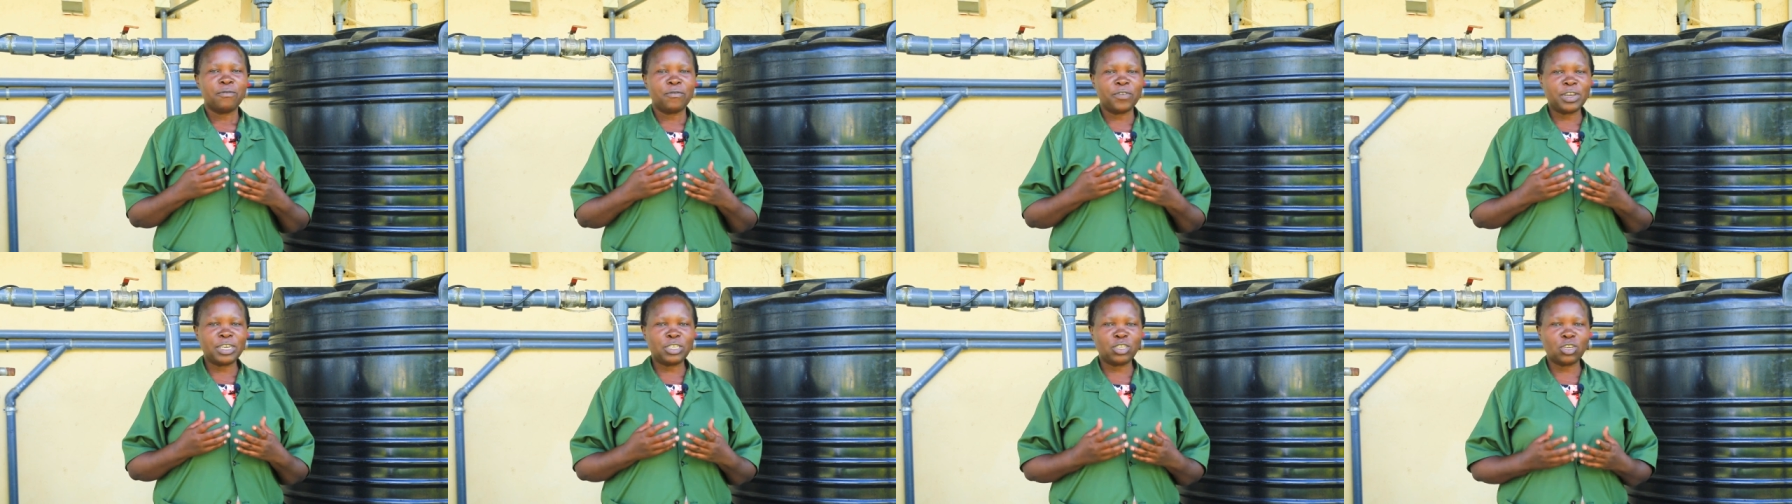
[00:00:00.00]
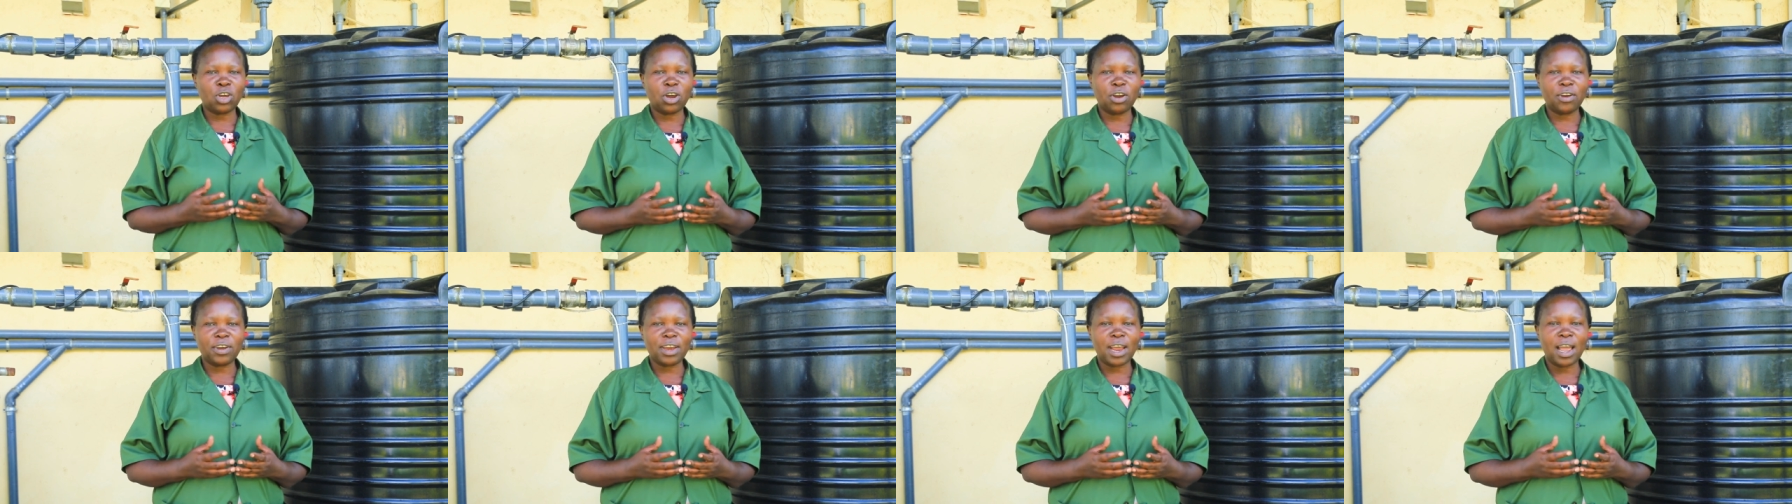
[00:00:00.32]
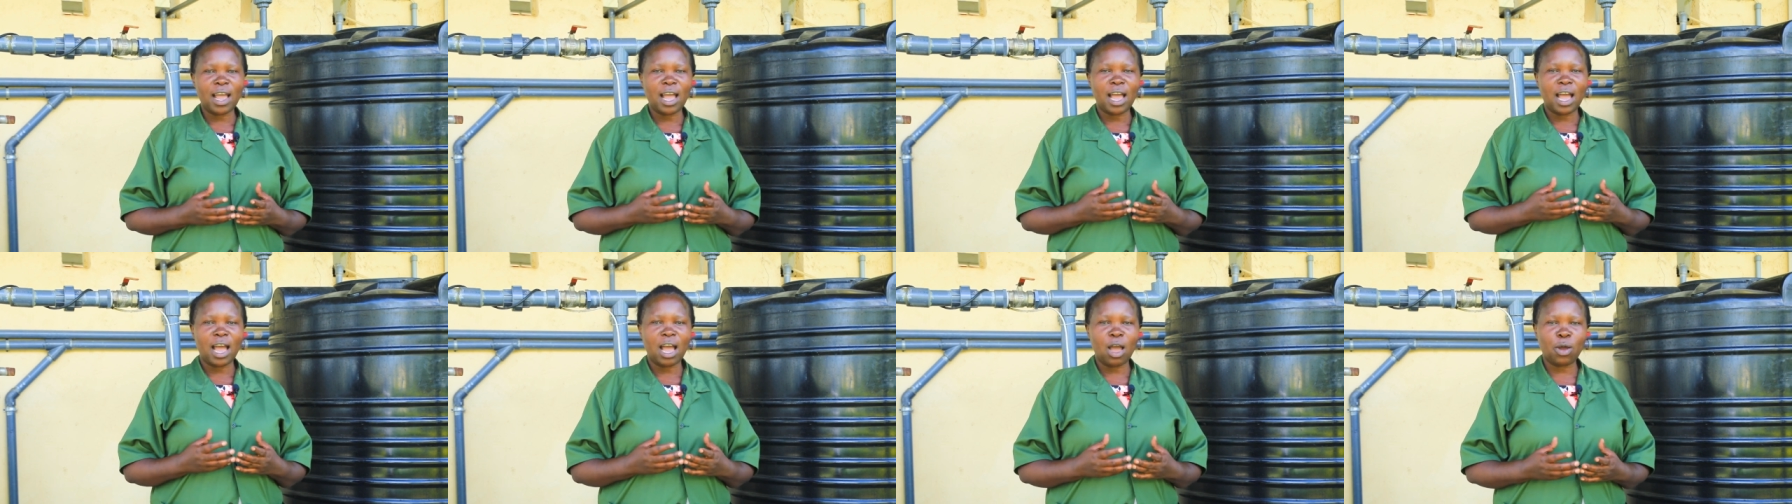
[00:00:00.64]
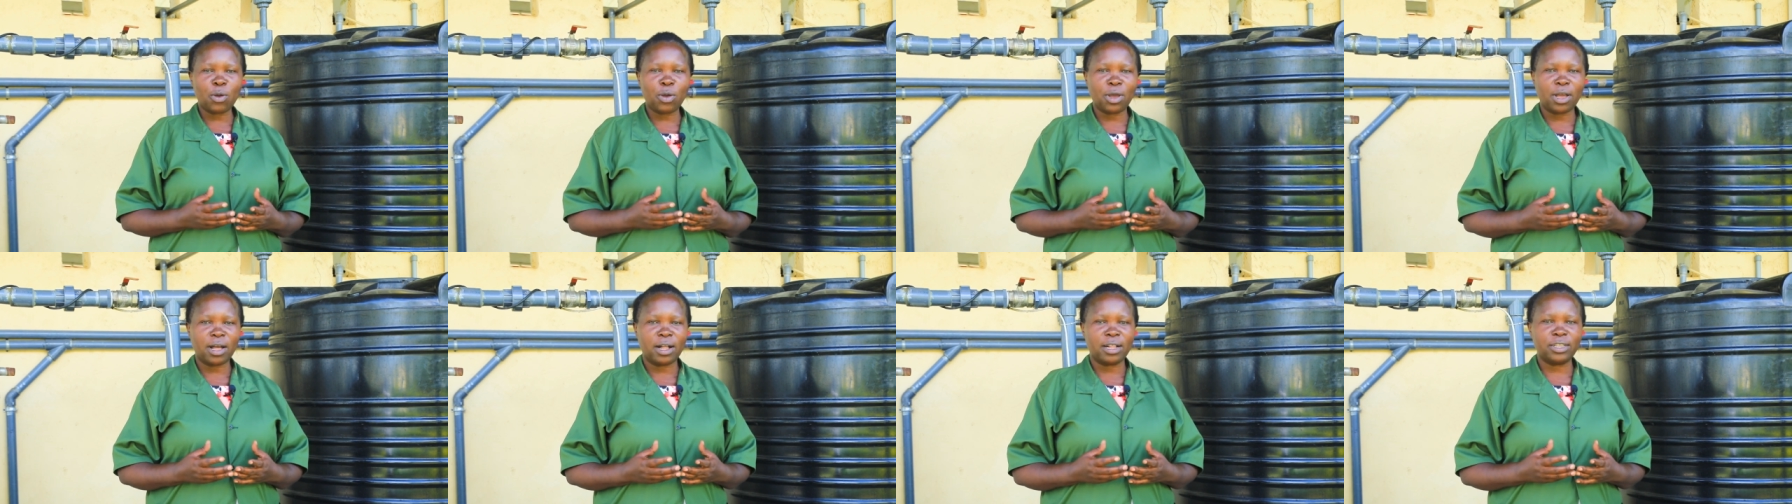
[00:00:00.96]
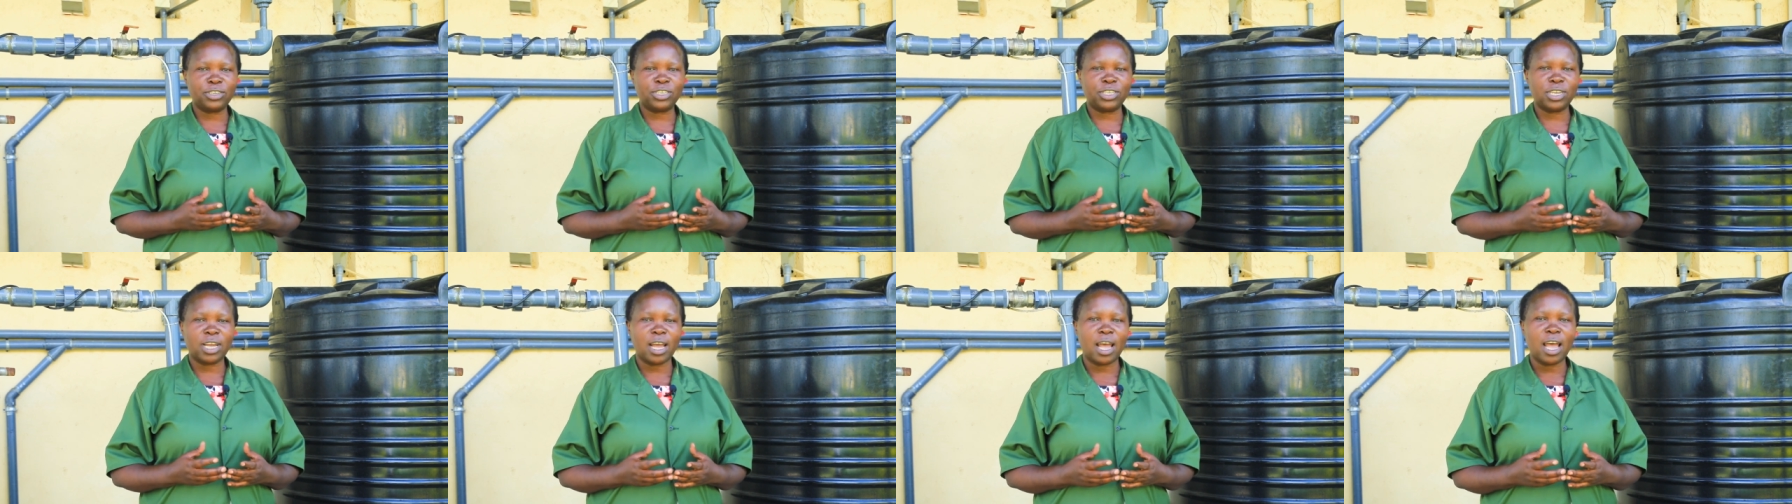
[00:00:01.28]
Victoria
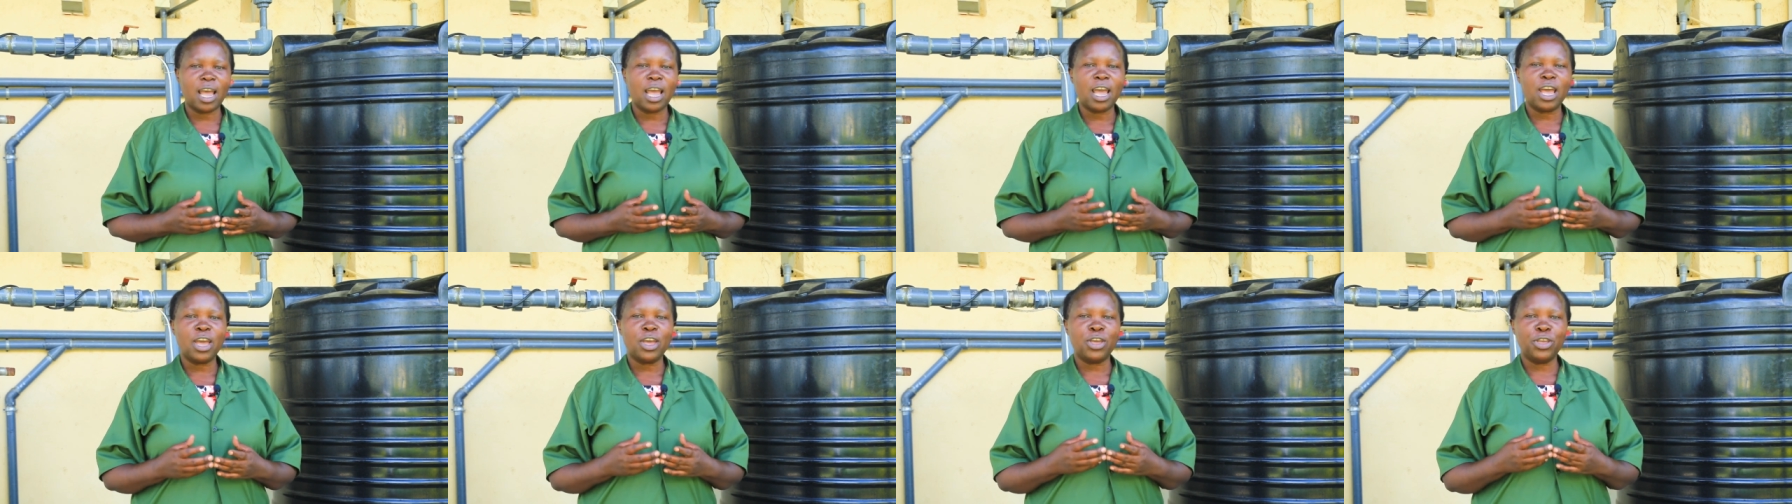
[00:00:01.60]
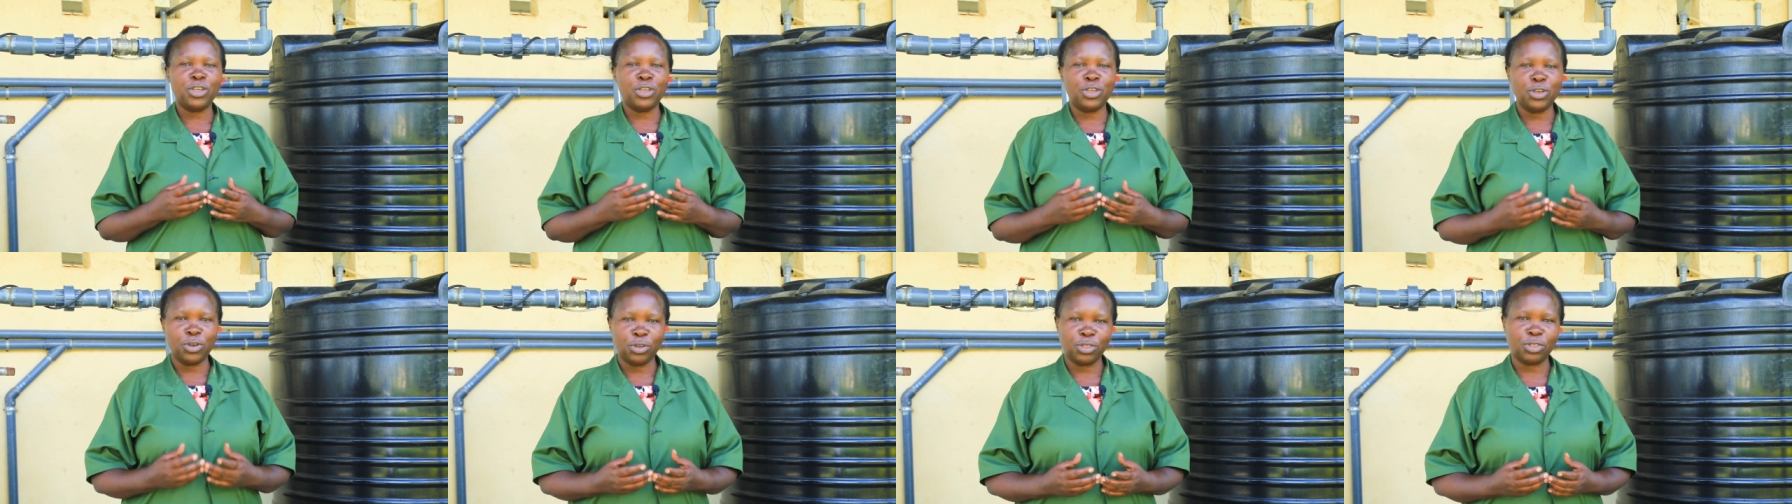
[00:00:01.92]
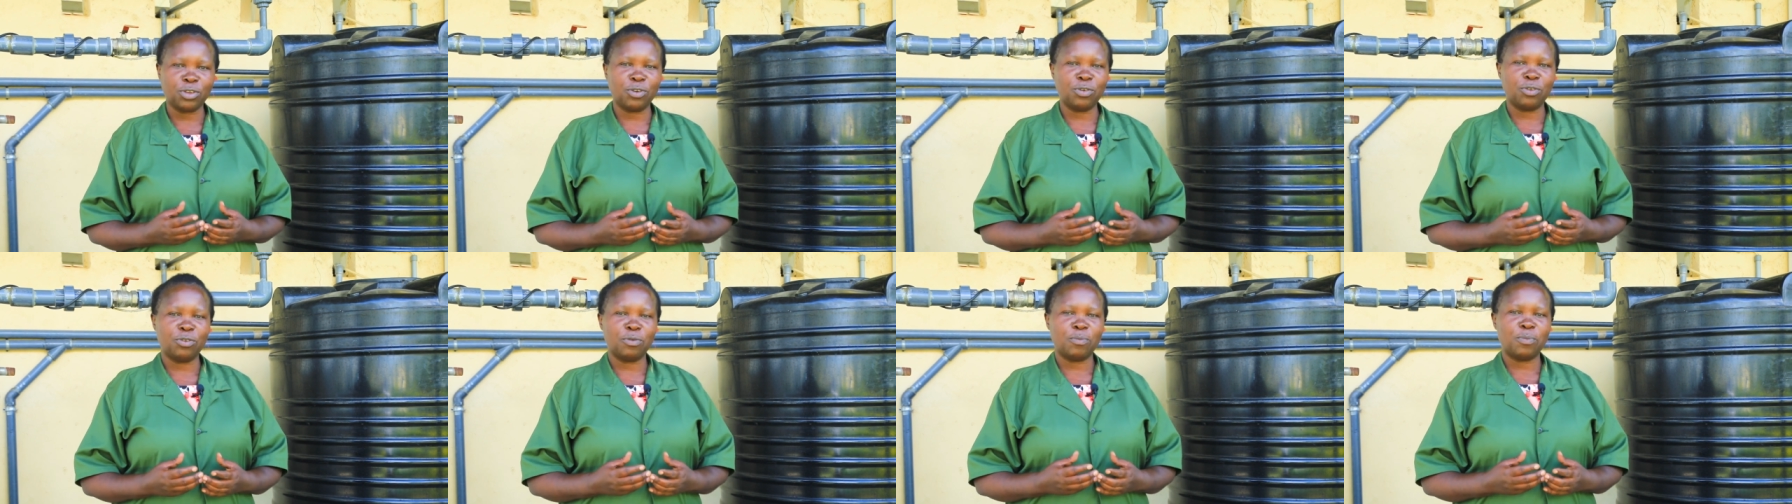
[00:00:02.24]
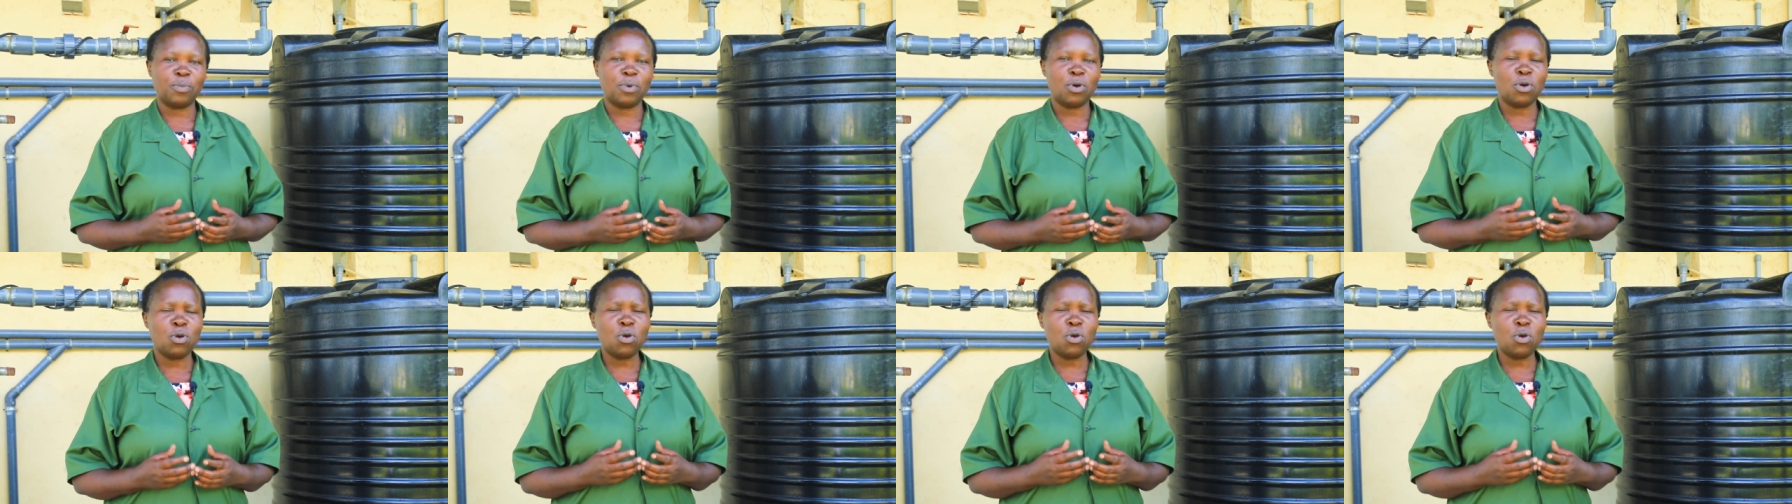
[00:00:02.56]
Aquaculture Youth Group,